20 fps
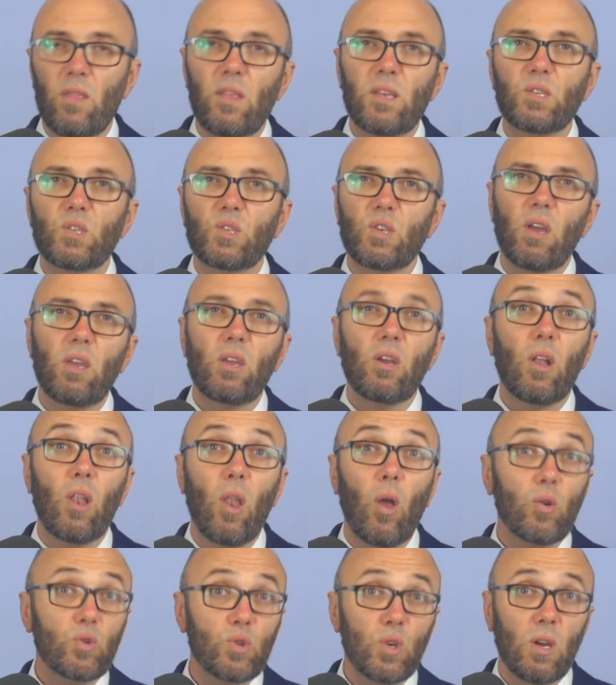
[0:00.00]
This
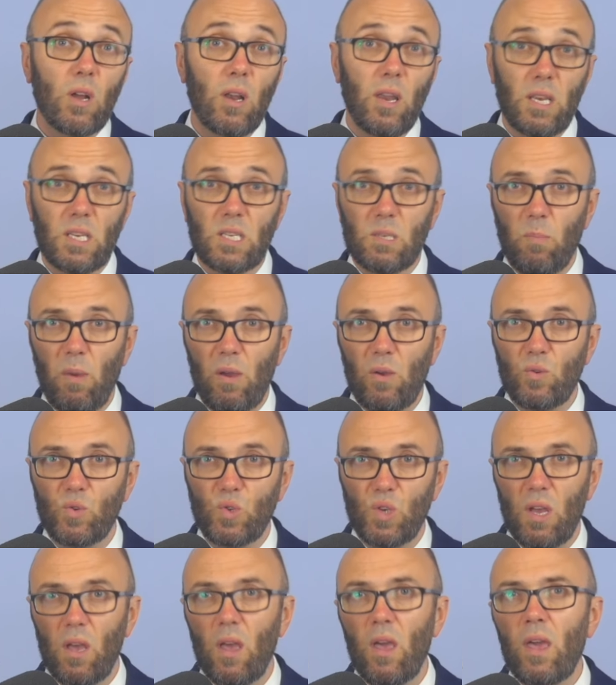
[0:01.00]
psychological
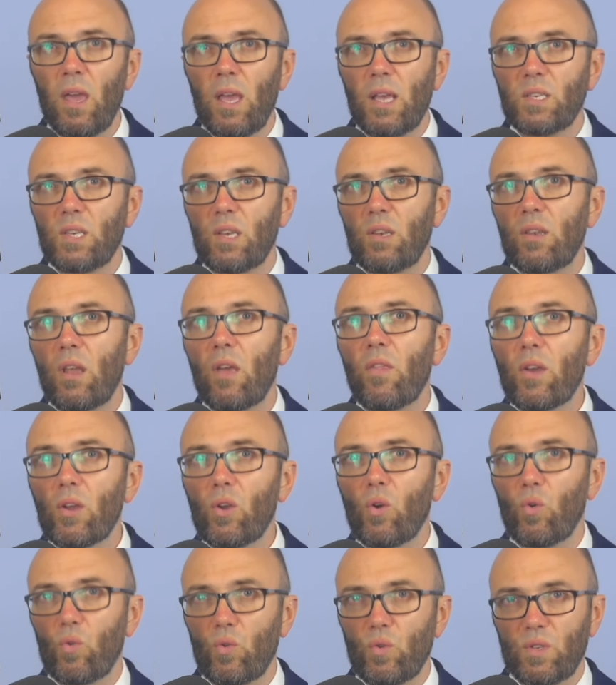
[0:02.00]
exposure is another
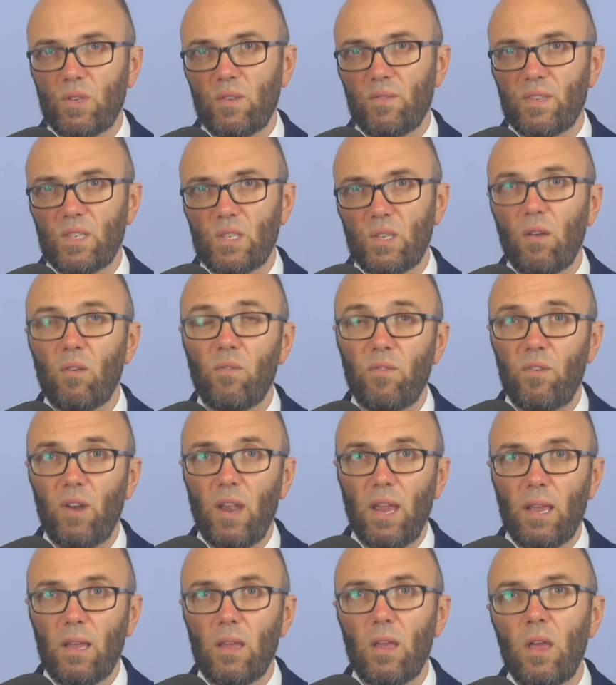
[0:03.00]
cause of
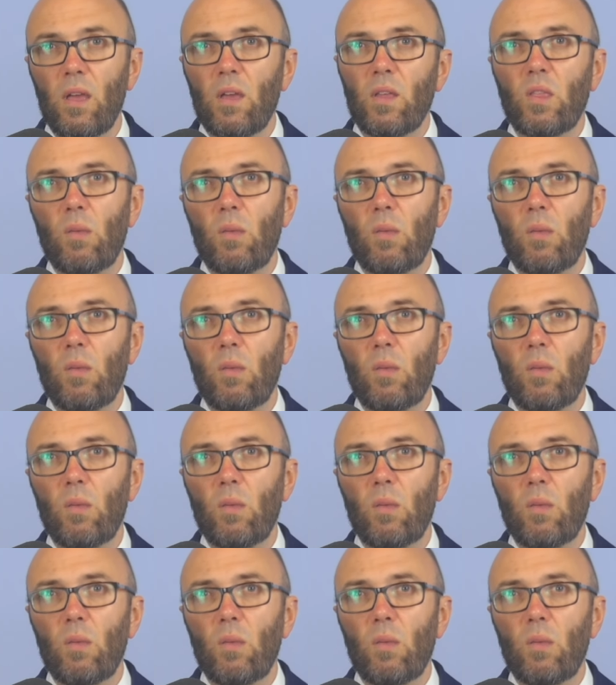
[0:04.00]
suffering.